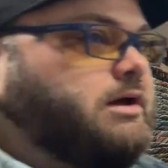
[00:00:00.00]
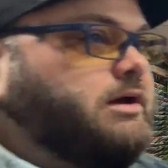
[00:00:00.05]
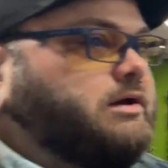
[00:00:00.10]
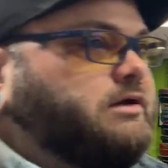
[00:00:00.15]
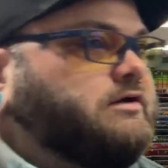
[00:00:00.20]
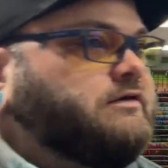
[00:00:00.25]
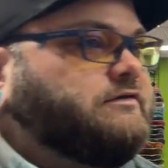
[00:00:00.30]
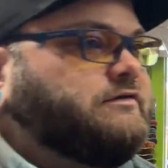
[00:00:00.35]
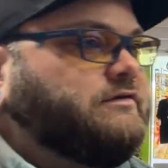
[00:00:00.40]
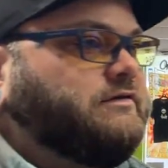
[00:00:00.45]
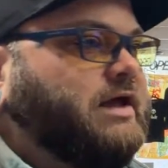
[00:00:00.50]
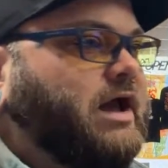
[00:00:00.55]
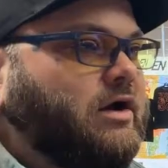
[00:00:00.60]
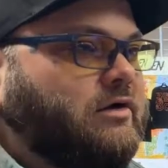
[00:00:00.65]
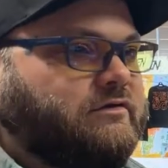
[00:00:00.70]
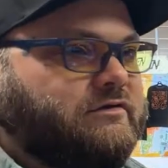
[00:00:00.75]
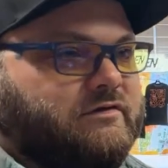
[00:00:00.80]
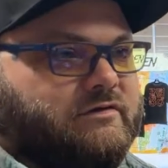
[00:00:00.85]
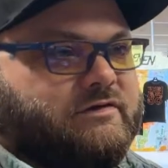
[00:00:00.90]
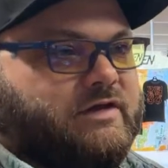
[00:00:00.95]
Because
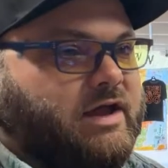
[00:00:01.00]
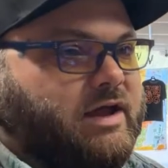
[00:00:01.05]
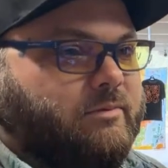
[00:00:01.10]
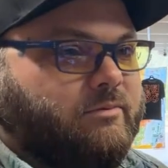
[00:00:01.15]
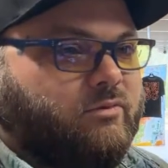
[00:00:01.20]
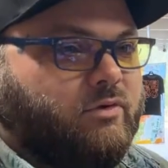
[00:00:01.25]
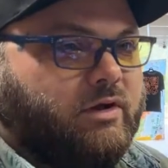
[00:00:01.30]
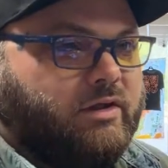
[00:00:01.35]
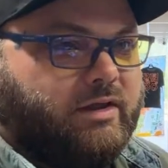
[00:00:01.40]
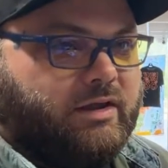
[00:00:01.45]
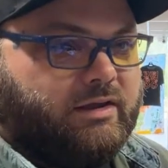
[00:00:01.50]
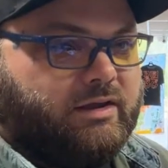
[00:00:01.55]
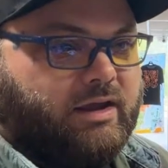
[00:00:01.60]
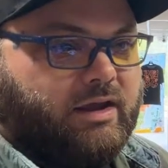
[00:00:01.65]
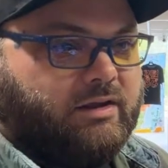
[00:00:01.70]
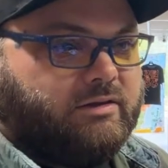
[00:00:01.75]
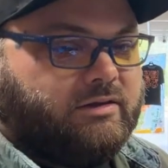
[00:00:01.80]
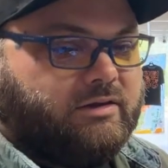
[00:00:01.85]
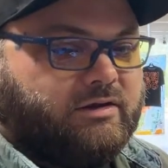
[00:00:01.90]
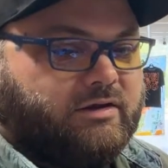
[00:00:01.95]
now's the time while I
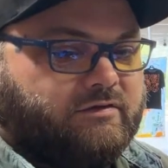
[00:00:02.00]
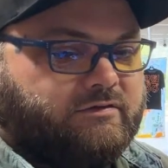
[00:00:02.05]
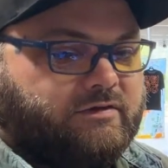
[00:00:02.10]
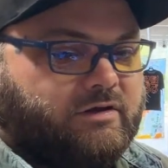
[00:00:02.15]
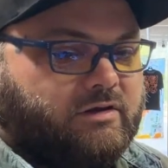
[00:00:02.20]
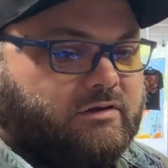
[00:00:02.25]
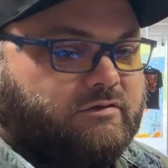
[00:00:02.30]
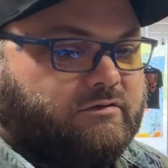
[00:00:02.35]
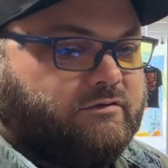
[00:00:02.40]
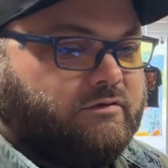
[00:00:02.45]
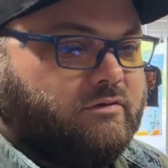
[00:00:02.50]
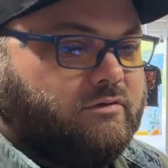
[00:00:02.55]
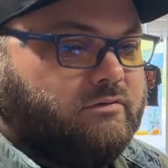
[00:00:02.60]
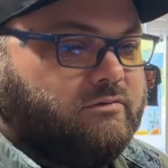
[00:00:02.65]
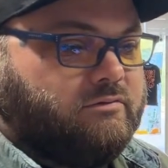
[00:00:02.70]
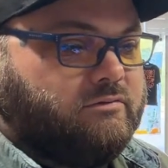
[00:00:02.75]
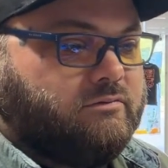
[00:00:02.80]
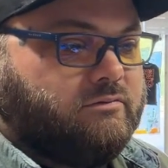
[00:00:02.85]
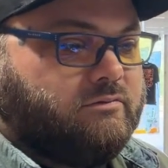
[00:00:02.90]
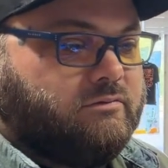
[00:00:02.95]
can, like I said. So
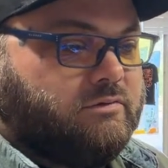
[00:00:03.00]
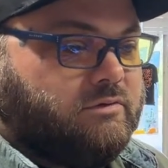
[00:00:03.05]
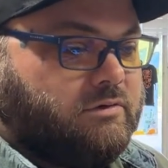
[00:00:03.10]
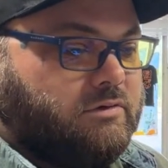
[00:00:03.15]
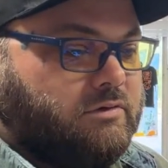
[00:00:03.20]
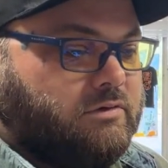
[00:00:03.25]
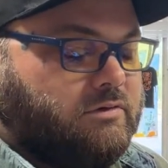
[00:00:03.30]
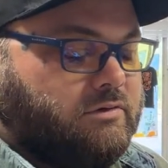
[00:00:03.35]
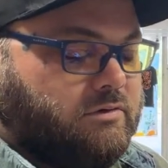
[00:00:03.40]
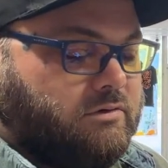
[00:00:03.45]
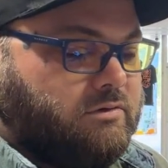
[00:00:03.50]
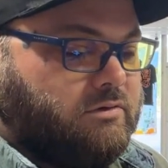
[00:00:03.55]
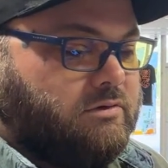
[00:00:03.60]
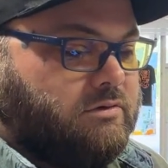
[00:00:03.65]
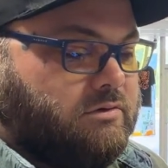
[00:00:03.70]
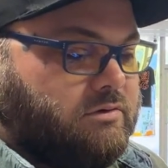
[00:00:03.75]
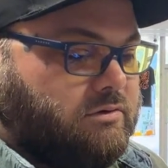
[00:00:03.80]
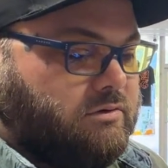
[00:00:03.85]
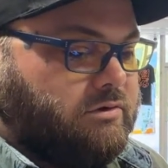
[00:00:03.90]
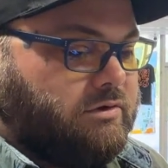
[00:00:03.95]

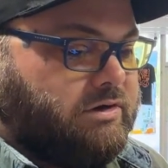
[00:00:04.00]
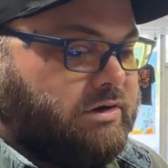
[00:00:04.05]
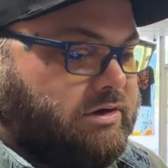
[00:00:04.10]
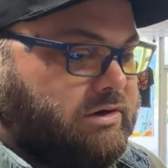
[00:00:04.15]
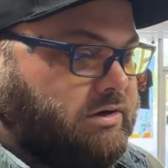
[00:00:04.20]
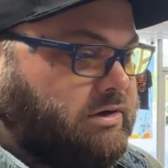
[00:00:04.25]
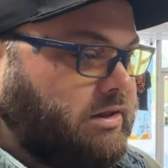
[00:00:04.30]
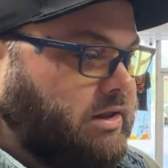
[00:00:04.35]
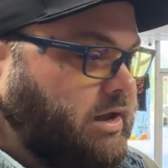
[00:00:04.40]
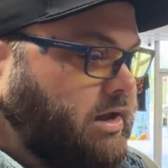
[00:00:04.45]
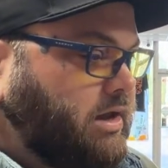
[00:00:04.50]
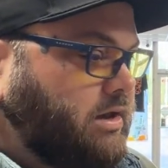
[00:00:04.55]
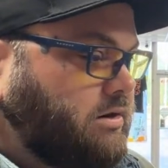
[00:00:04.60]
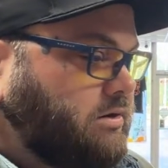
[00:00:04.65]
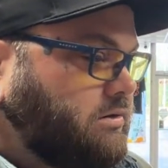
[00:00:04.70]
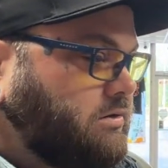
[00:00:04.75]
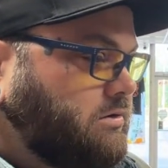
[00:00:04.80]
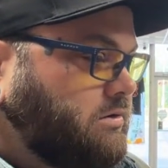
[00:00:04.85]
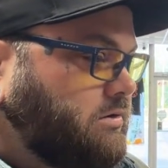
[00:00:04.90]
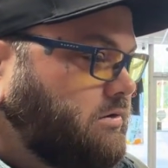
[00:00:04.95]
looking into that
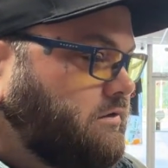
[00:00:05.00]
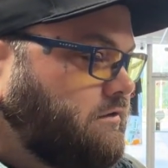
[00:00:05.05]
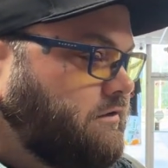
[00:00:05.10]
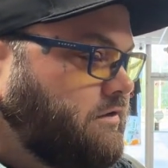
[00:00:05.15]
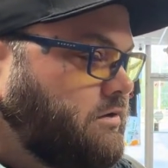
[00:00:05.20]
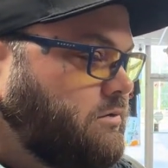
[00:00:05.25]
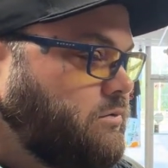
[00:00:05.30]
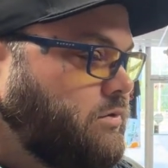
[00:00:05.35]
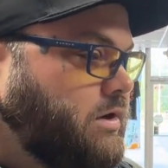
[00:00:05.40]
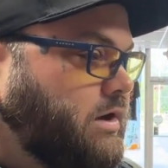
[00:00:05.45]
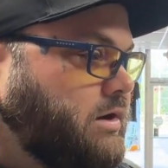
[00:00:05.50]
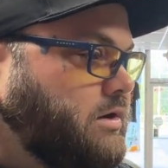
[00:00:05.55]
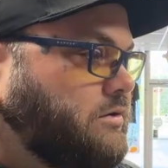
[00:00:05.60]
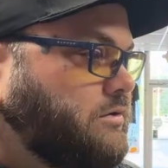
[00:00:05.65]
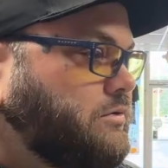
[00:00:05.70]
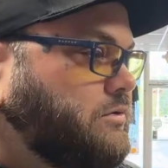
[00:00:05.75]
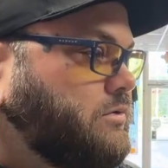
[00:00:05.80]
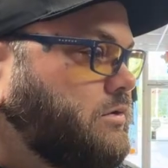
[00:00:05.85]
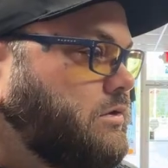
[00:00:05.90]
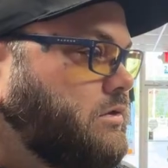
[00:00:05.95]
and seeing what I can
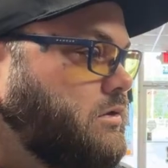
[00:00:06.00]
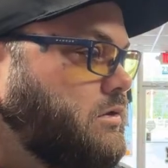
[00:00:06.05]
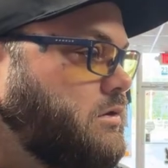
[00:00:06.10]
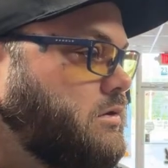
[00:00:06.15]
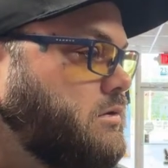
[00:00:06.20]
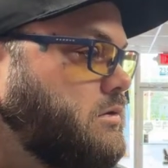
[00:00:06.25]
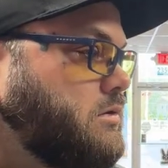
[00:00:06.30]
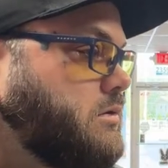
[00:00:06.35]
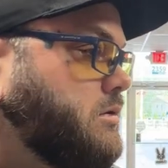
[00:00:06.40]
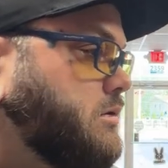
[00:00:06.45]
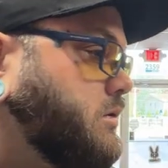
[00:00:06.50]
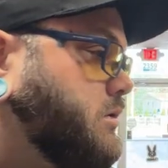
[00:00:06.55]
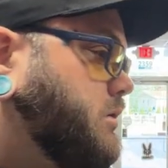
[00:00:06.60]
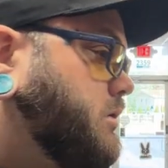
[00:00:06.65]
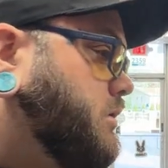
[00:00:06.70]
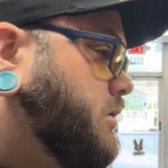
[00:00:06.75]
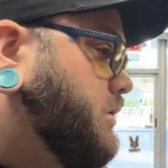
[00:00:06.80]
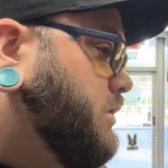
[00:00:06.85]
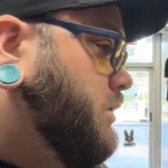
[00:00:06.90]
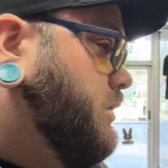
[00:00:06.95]
do with it.
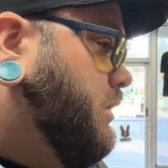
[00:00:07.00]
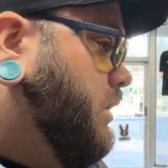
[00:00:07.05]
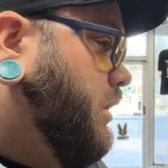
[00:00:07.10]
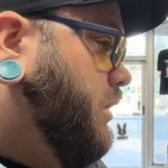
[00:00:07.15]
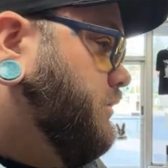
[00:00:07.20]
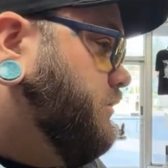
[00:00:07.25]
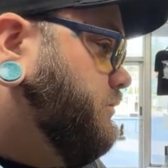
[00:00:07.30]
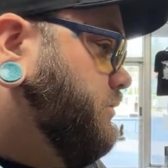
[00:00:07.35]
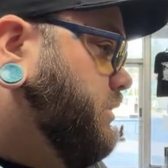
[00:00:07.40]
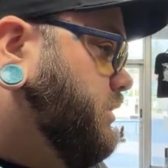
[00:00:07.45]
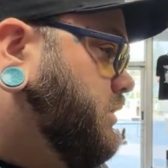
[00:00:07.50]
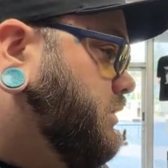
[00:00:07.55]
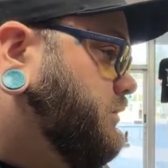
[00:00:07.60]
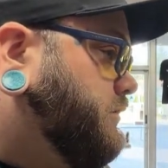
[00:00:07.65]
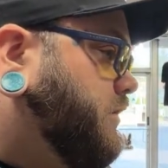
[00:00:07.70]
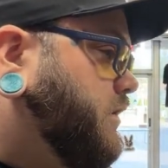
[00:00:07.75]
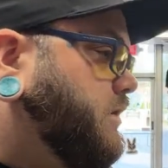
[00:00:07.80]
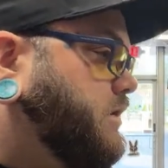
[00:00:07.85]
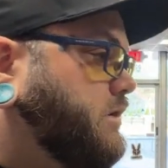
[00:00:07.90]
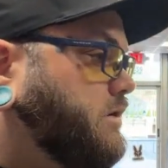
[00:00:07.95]
Oh, sweet.
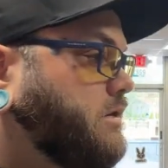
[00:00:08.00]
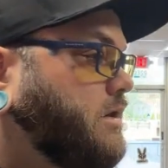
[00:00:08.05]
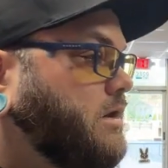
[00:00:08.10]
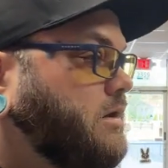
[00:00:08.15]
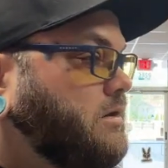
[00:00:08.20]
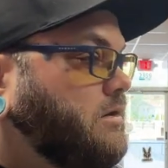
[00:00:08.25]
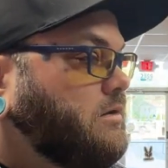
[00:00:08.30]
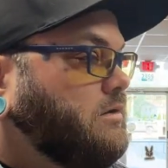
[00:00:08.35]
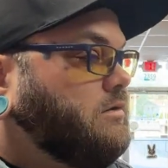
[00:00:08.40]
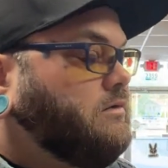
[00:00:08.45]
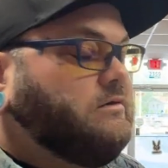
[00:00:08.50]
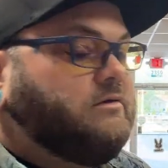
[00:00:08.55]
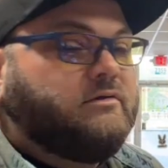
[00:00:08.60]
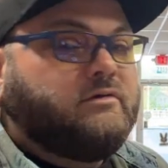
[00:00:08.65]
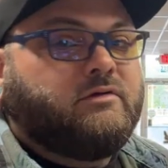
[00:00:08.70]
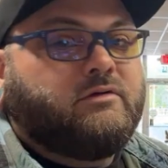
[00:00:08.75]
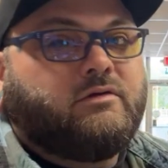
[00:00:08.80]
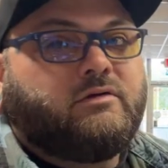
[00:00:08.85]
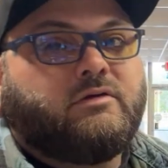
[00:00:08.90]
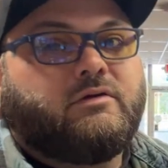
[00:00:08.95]
It's already like
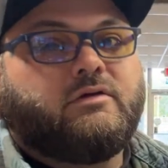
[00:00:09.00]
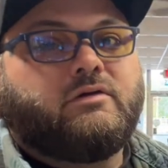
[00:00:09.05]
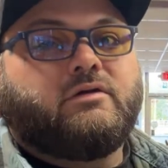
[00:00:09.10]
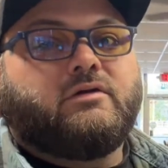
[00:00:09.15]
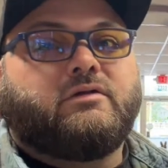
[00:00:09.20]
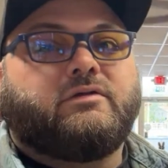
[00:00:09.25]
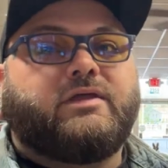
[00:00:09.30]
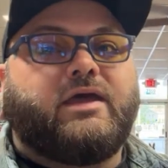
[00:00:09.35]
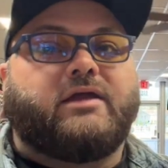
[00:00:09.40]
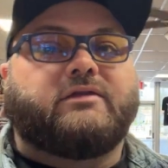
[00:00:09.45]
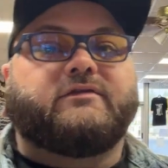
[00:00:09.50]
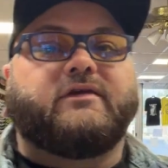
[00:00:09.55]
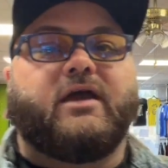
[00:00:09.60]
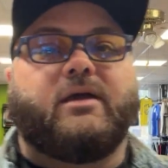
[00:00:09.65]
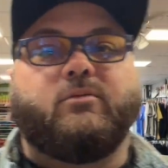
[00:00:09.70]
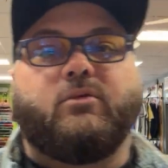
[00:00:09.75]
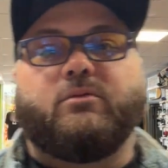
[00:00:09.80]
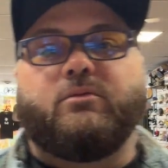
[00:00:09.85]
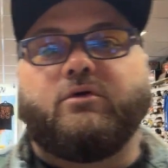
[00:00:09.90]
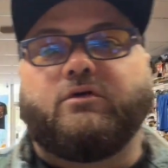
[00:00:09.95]
that
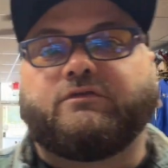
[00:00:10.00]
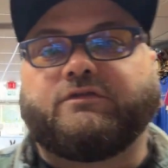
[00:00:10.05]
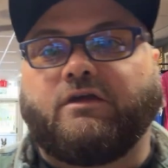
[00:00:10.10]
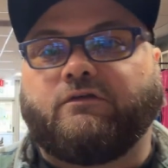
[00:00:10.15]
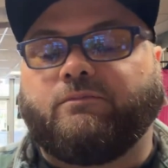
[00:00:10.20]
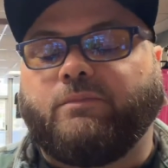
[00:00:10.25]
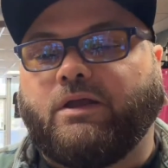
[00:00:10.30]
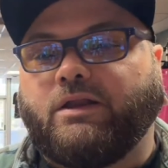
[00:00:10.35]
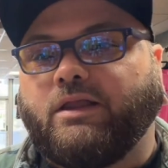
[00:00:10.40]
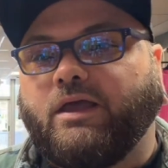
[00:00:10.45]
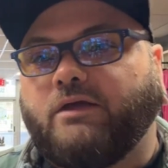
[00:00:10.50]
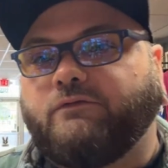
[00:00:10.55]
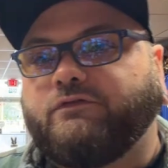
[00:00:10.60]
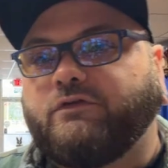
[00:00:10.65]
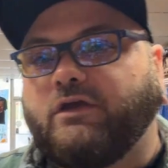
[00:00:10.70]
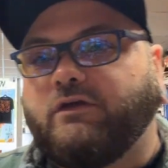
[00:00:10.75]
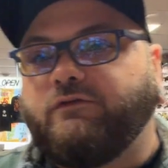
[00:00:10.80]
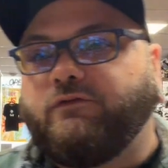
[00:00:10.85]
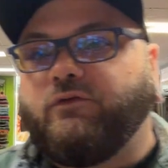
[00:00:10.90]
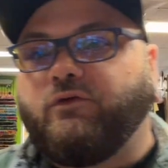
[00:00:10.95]
time almost. So I've been live for
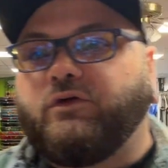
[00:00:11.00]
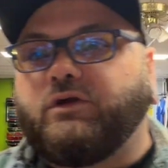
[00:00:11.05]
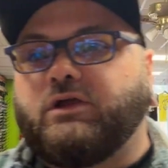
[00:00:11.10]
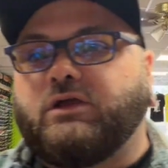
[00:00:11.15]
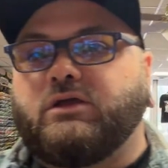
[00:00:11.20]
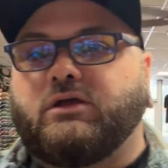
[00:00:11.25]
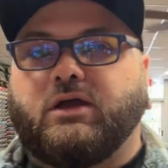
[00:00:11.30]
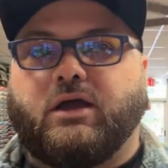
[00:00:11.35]
like 40.